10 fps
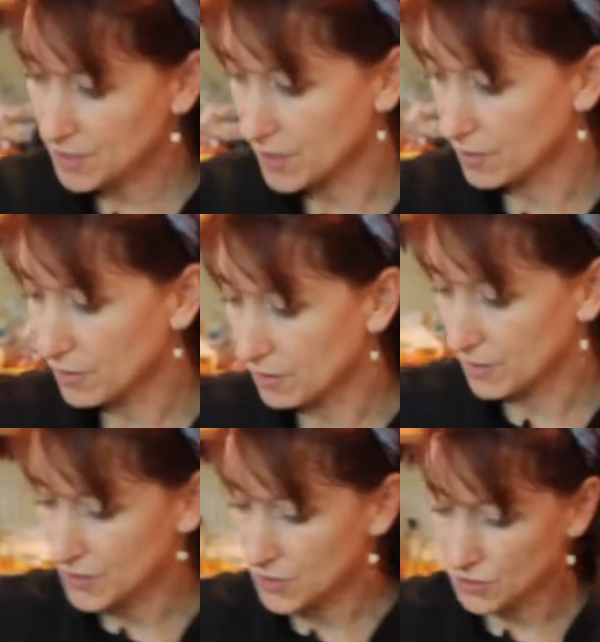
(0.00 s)
and I'm going
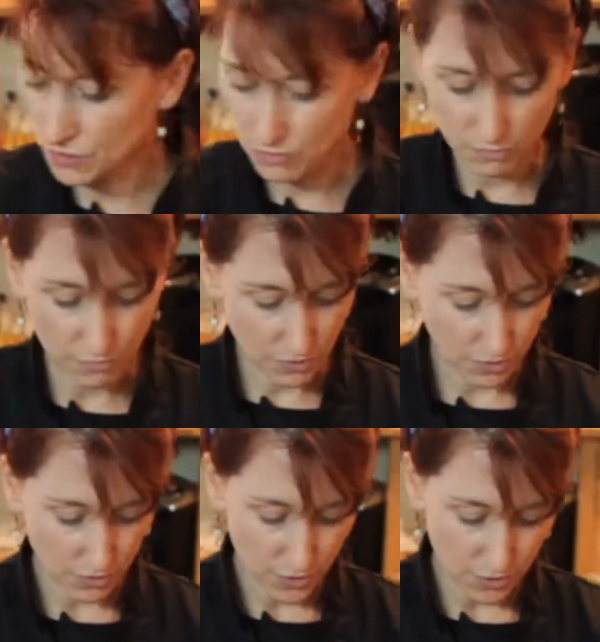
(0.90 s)
to
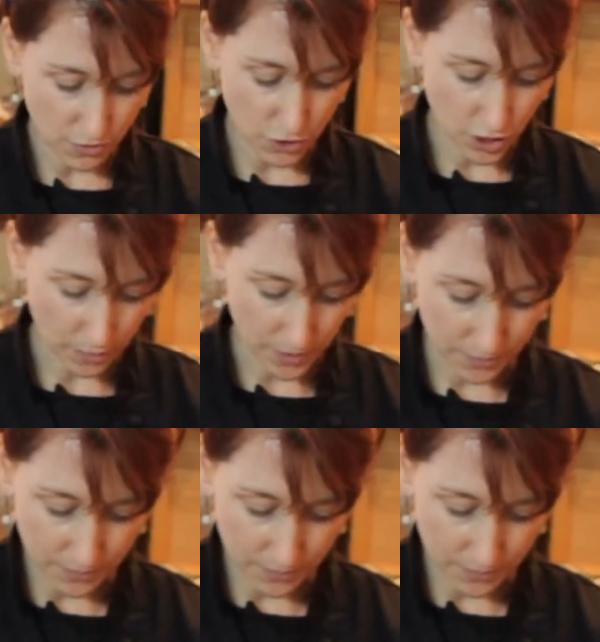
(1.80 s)
chop it.